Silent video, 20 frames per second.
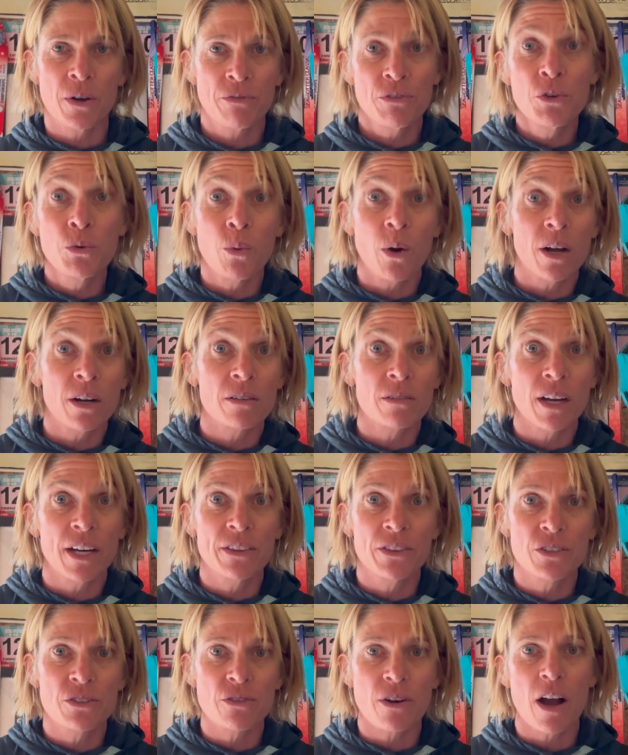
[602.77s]
if you want to
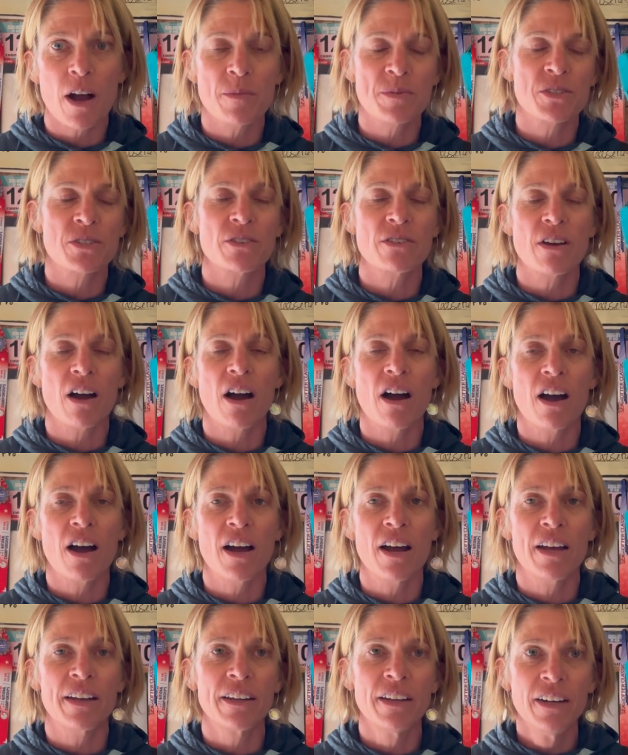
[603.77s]
ride the drops or
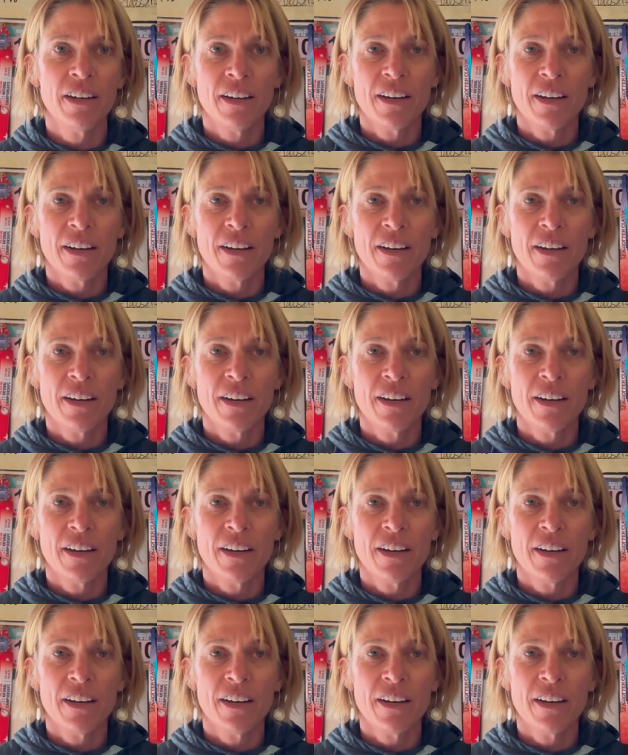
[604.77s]
not.